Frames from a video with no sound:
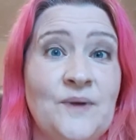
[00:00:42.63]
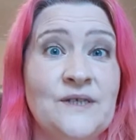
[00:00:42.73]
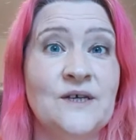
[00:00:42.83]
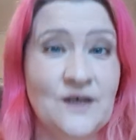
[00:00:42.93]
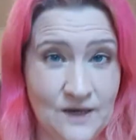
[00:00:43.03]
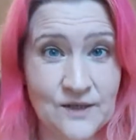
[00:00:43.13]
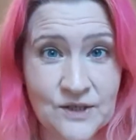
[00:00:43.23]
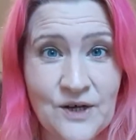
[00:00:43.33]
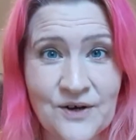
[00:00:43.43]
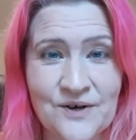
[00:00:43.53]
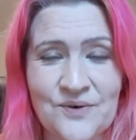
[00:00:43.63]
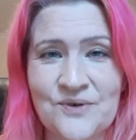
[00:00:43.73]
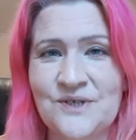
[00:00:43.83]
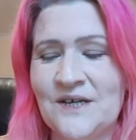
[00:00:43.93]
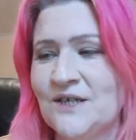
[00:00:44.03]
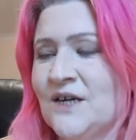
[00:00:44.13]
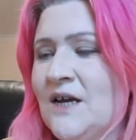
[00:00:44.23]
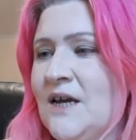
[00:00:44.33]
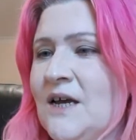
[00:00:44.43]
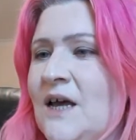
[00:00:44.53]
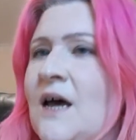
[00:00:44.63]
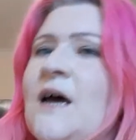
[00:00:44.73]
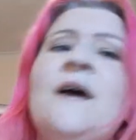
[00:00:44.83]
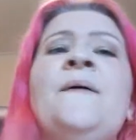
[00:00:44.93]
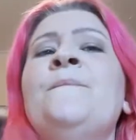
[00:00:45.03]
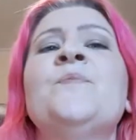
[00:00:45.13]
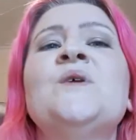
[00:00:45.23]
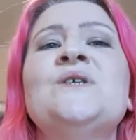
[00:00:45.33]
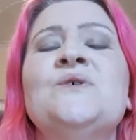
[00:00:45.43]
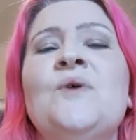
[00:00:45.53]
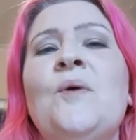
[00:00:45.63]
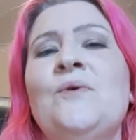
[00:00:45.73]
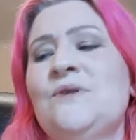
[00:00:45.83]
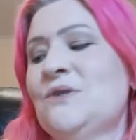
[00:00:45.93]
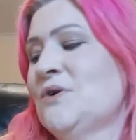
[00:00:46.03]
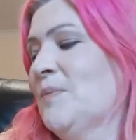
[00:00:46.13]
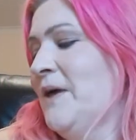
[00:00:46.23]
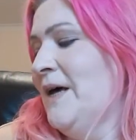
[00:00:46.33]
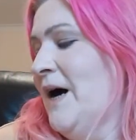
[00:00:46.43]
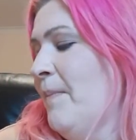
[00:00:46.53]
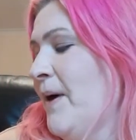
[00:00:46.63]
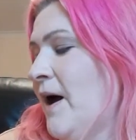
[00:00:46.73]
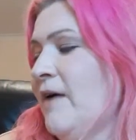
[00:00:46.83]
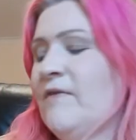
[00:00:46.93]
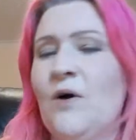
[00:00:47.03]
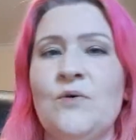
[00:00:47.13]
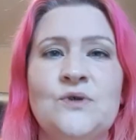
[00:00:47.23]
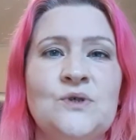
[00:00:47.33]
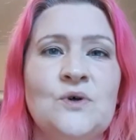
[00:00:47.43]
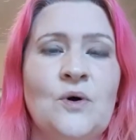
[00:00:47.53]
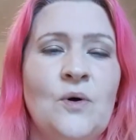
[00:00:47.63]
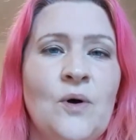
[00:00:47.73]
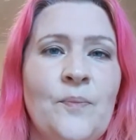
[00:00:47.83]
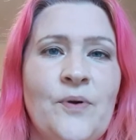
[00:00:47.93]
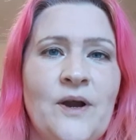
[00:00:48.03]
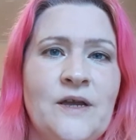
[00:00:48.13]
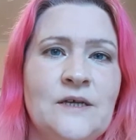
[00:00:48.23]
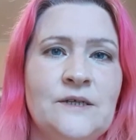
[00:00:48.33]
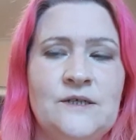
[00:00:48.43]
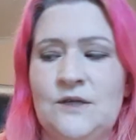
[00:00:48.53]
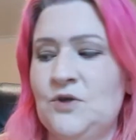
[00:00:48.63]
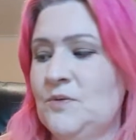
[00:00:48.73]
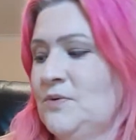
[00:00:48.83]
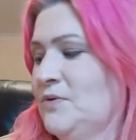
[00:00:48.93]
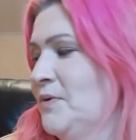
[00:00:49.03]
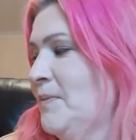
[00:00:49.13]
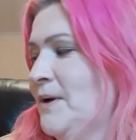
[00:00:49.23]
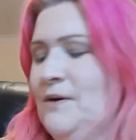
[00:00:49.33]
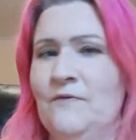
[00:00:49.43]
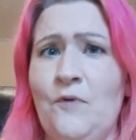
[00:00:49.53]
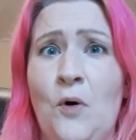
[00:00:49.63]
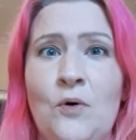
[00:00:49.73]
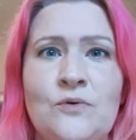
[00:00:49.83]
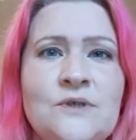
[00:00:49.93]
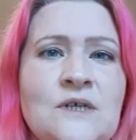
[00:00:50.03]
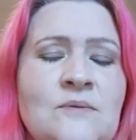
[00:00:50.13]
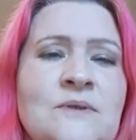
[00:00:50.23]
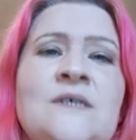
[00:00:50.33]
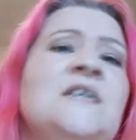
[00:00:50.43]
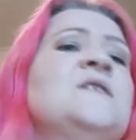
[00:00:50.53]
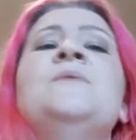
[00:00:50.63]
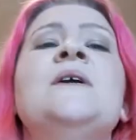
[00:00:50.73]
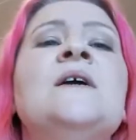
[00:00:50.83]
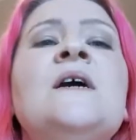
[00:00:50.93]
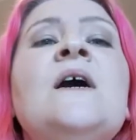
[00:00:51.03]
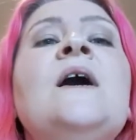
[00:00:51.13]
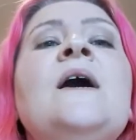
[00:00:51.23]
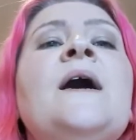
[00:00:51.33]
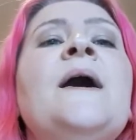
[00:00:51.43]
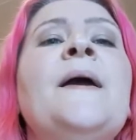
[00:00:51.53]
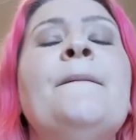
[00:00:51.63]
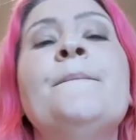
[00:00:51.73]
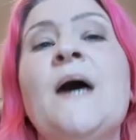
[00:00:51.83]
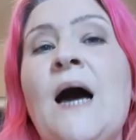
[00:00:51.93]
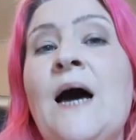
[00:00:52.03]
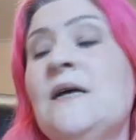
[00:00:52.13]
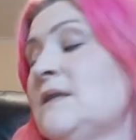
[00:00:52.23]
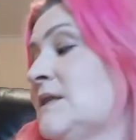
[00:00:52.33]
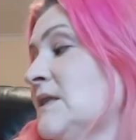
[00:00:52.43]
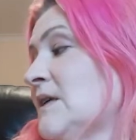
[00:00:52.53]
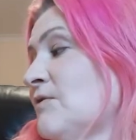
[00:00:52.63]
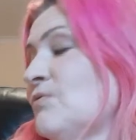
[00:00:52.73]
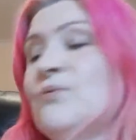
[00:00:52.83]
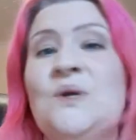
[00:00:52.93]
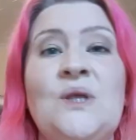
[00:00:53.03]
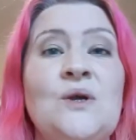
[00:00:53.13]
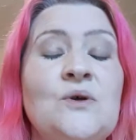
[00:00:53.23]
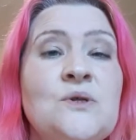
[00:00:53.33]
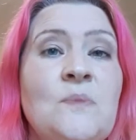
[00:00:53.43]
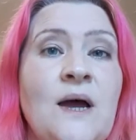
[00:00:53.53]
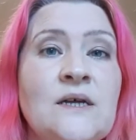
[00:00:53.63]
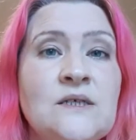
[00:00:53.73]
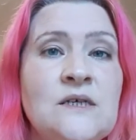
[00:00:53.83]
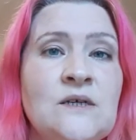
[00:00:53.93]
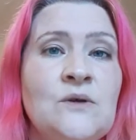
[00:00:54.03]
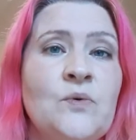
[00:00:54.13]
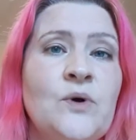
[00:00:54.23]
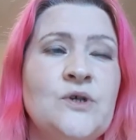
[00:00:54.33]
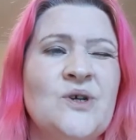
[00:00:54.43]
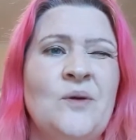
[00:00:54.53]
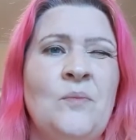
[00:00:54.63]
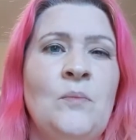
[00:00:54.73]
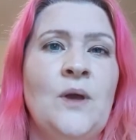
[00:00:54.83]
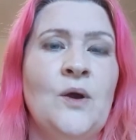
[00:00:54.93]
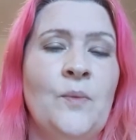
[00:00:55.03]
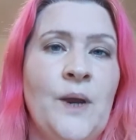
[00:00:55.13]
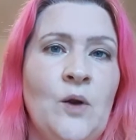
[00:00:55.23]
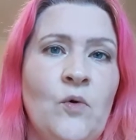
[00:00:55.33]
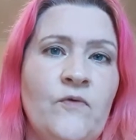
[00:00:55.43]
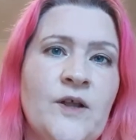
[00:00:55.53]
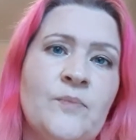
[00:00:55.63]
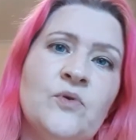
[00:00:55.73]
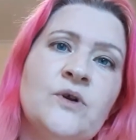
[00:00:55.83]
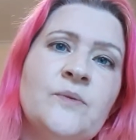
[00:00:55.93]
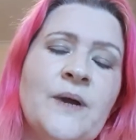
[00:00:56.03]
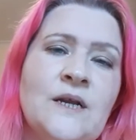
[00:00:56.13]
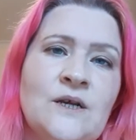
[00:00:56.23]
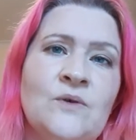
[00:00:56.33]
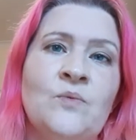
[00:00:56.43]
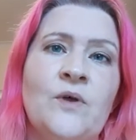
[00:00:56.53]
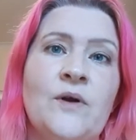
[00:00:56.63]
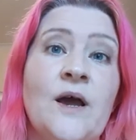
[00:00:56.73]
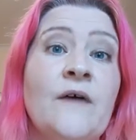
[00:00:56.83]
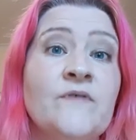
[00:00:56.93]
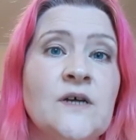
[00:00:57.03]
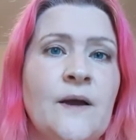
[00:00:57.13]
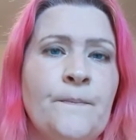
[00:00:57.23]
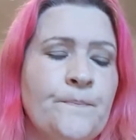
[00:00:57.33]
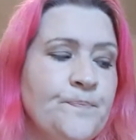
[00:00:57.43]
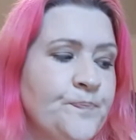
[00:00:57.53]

Basically, I suck at cross stitch, so I want to talk about that a bit. I've also got a pretty considerable amount of haul sitting beside me, and a really good magazine which I may or may not flip through depending on whether I have time.